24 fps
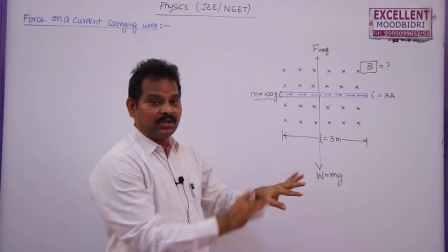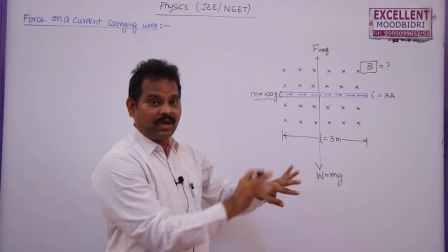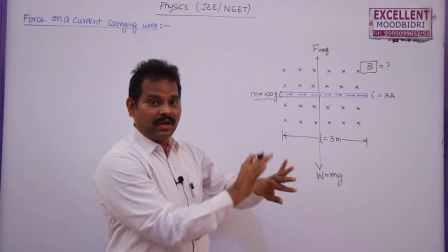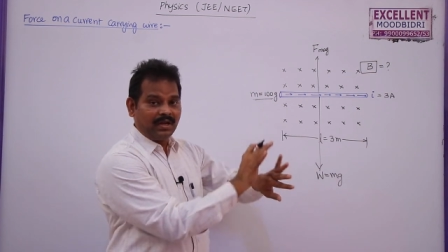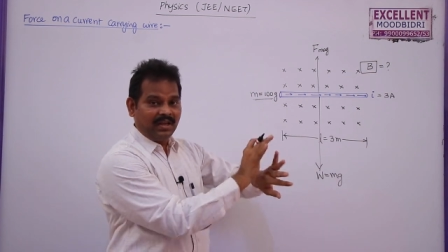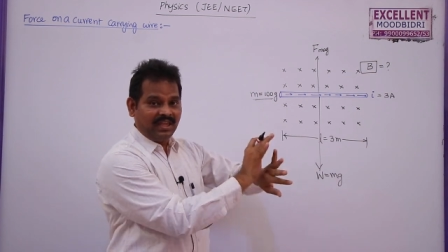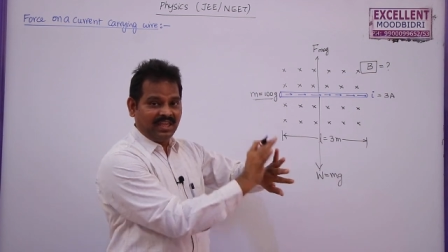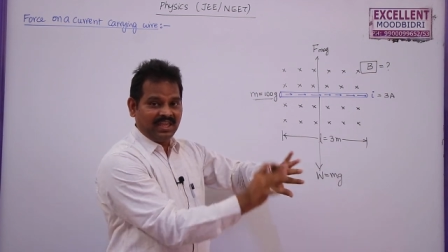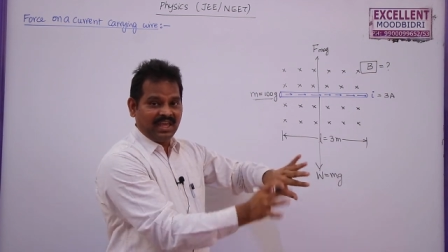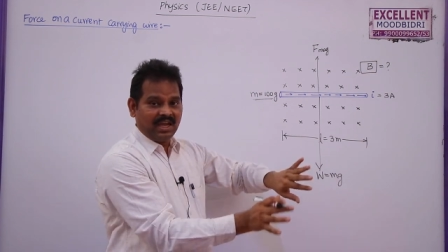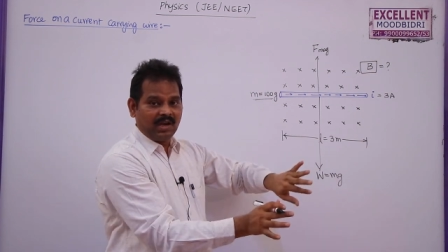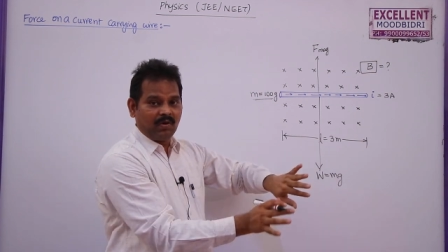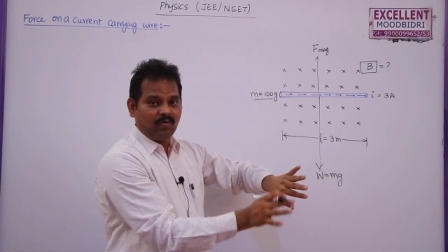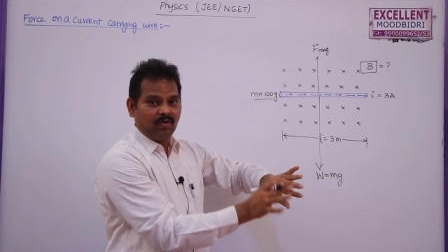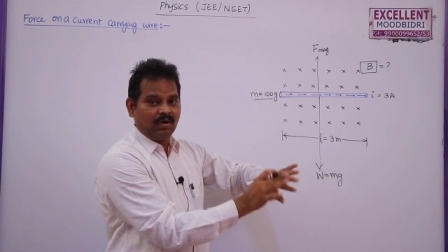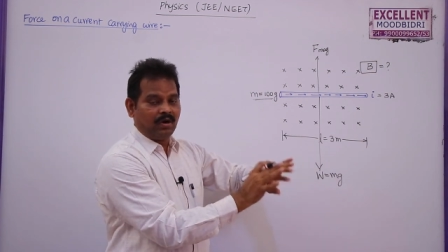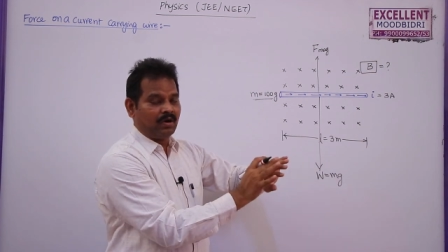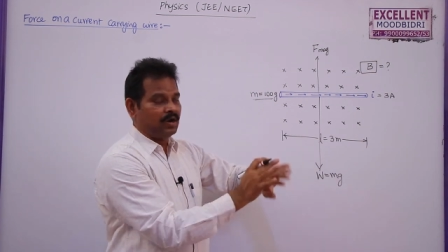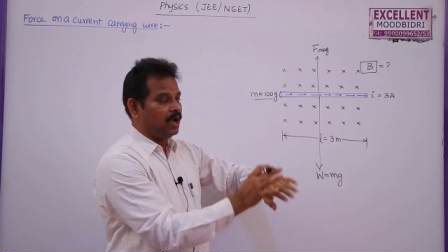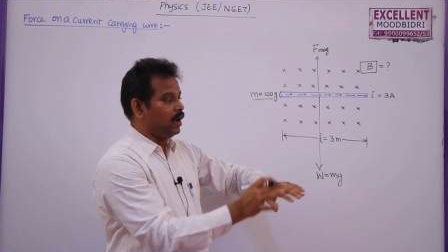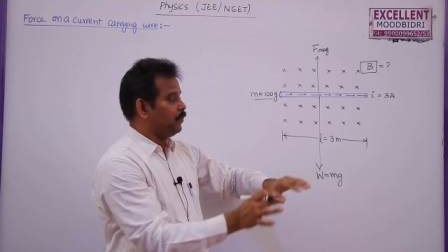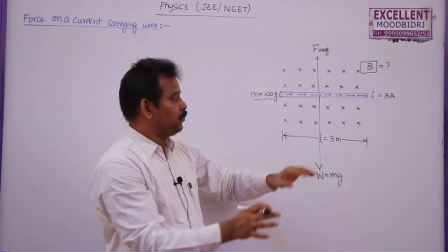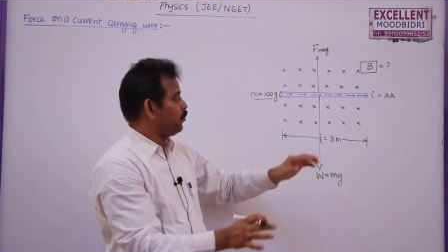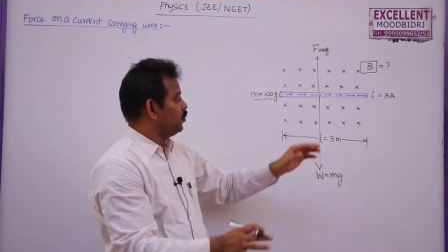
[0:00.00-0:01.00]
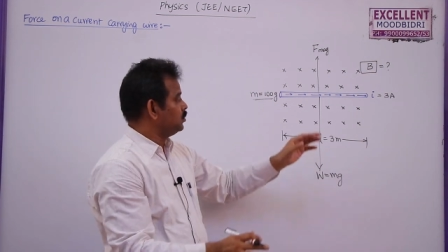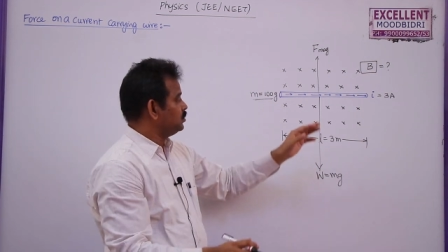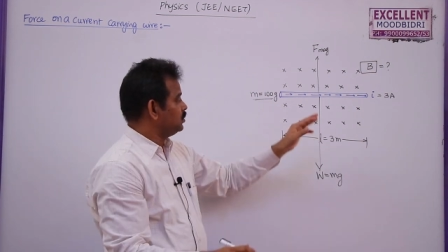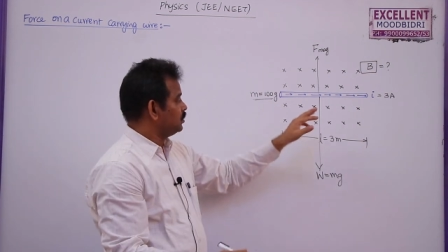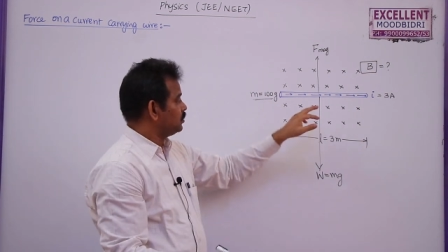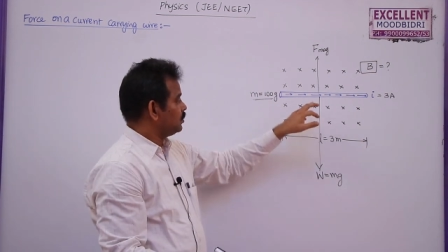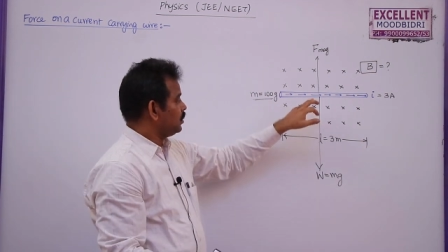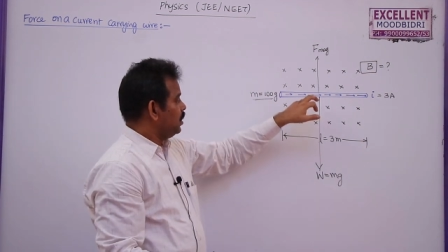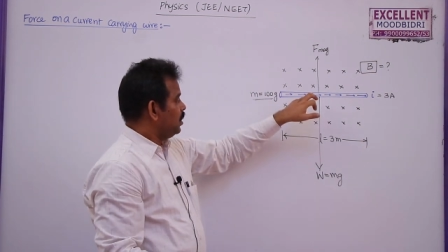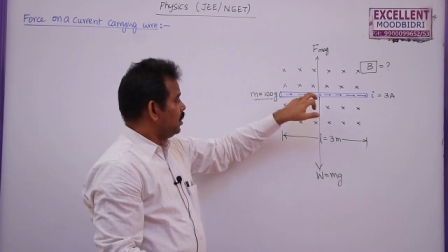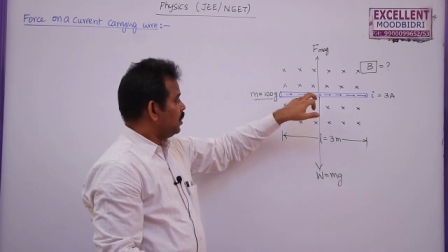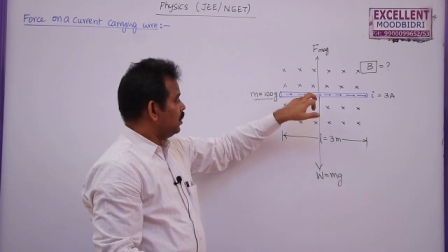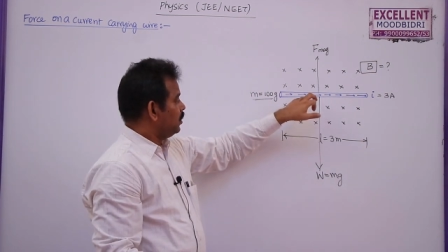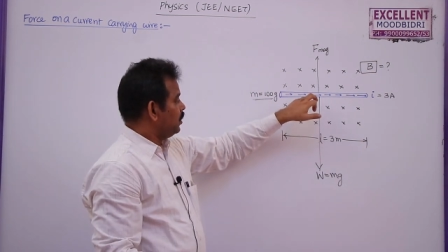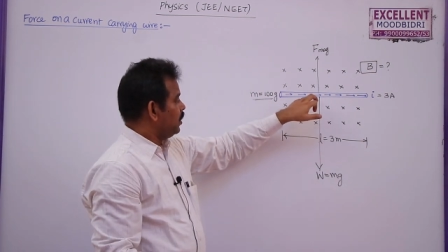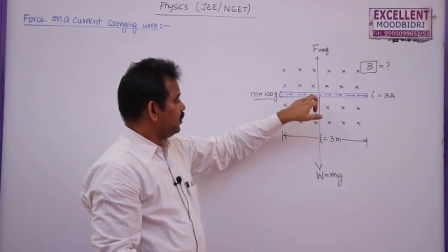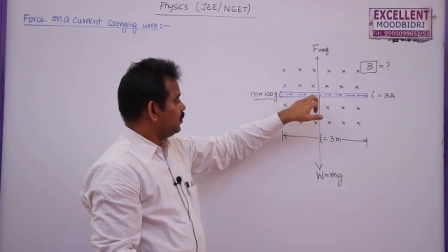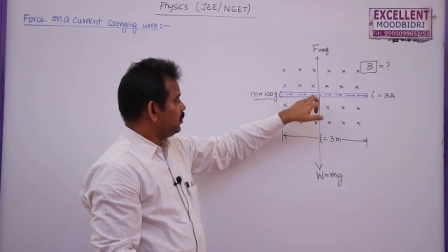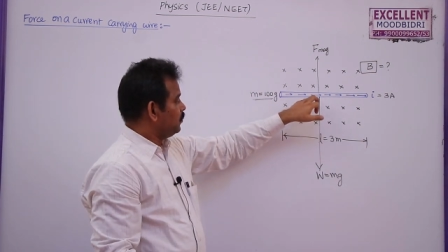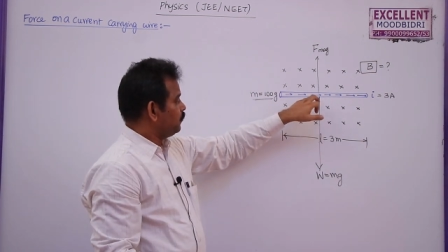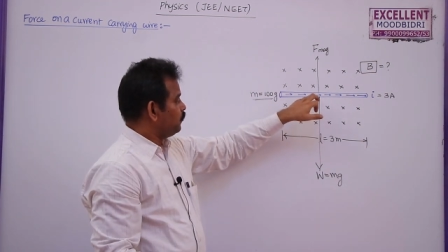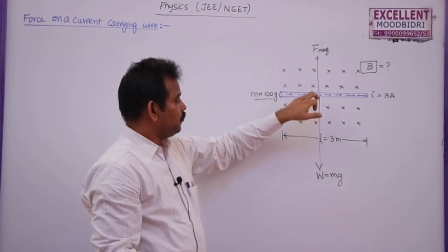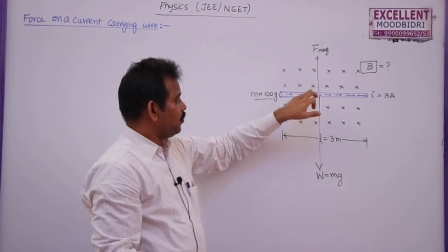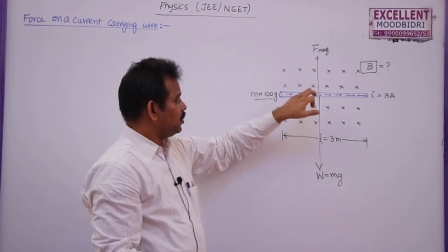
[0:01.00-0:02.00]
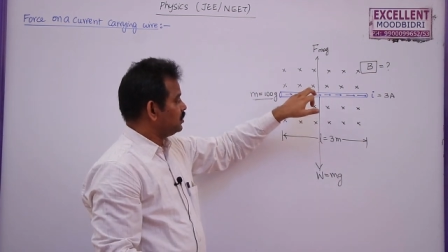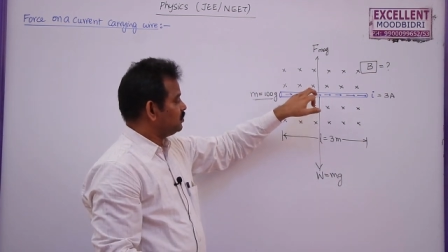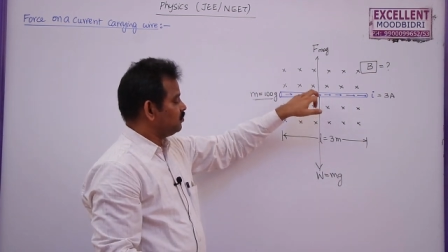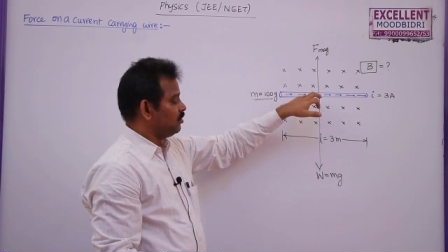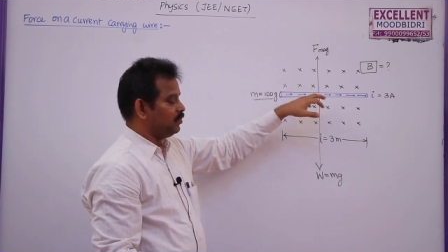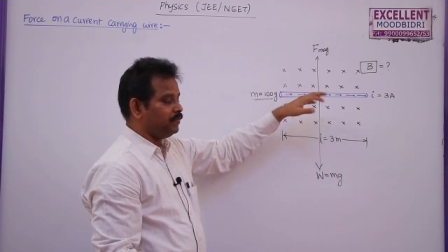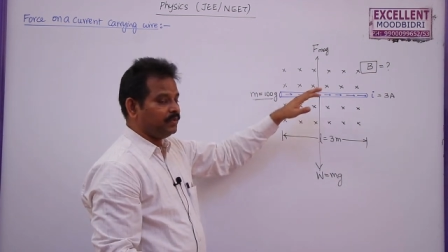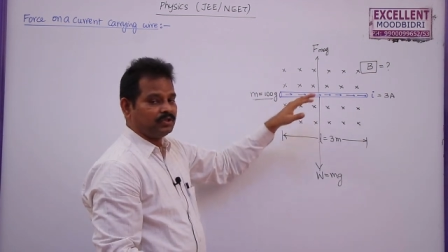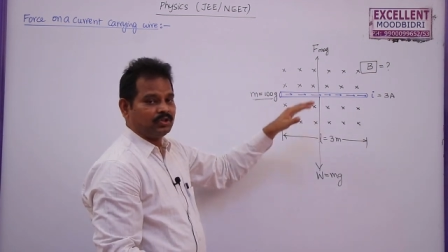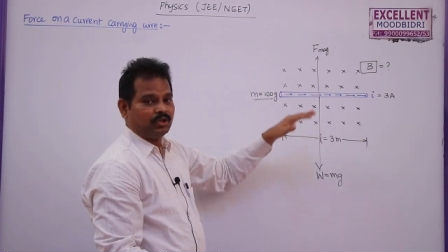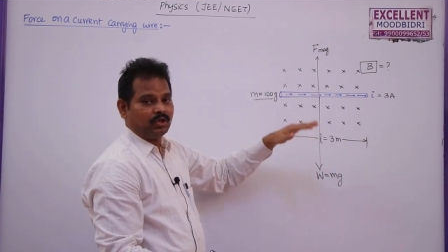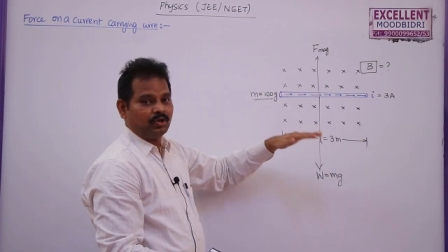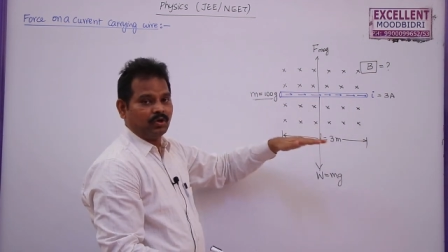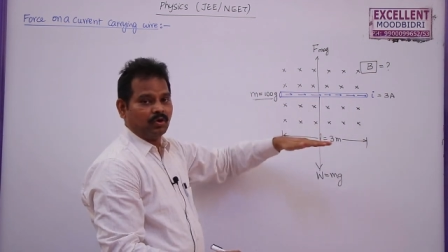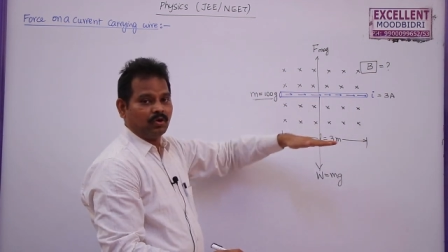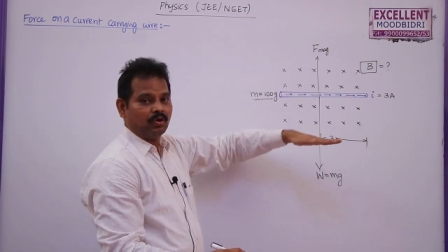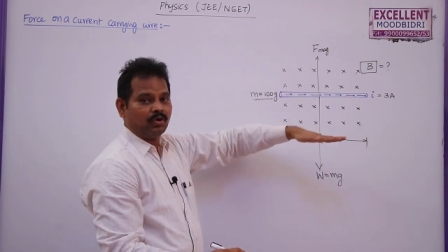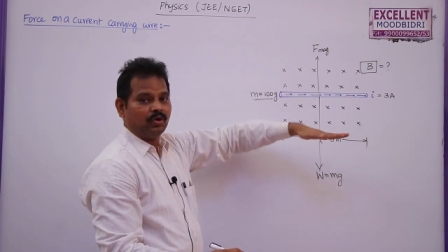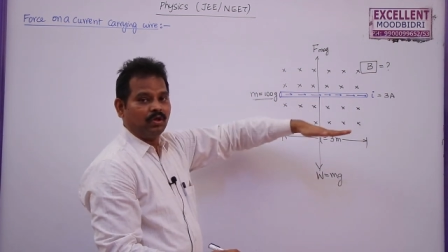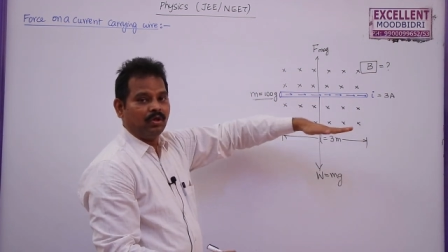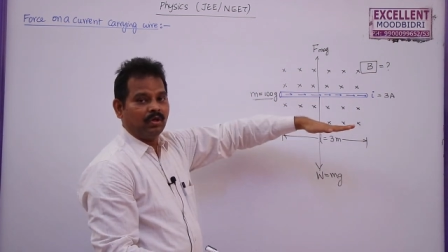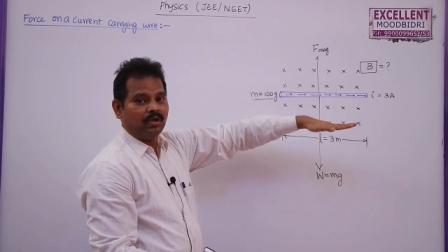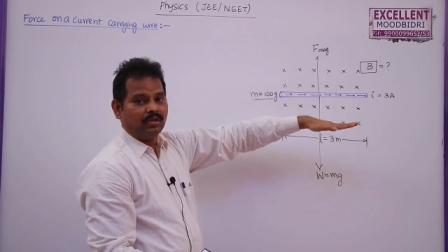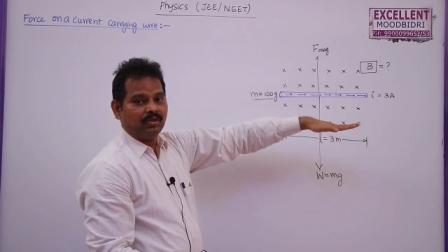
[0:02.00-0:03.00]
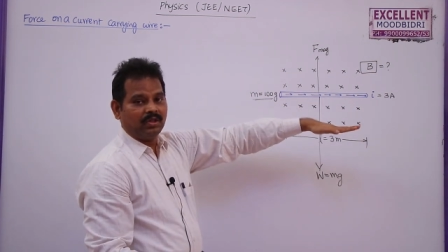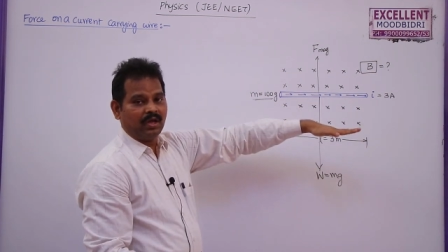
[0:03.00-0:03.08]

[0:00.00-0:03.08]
are equal and opposite, net force will be zero,